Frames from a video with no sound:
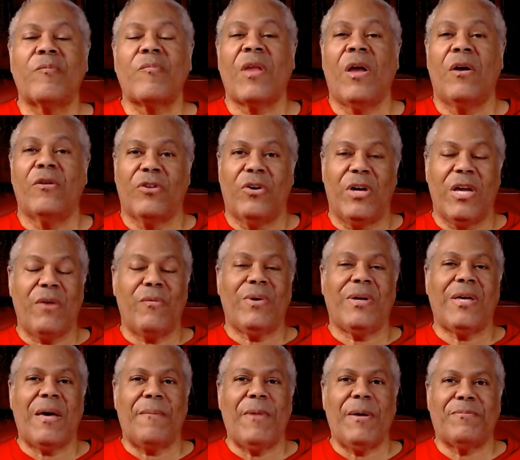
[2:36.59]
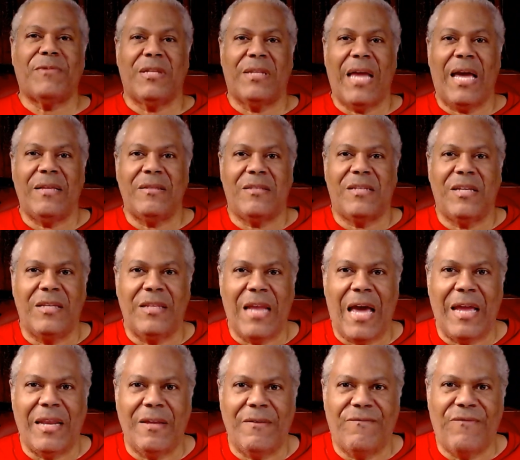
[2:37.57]
So here we come up to
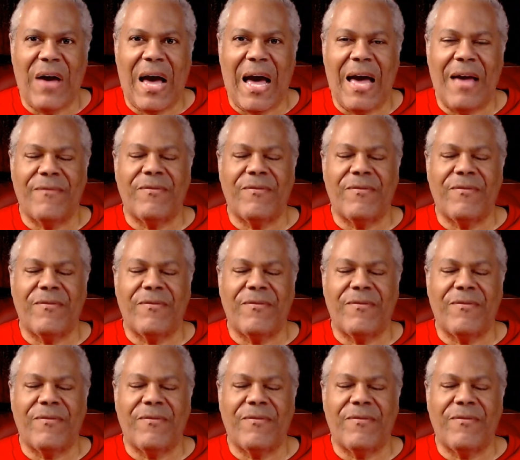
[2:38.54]
1995.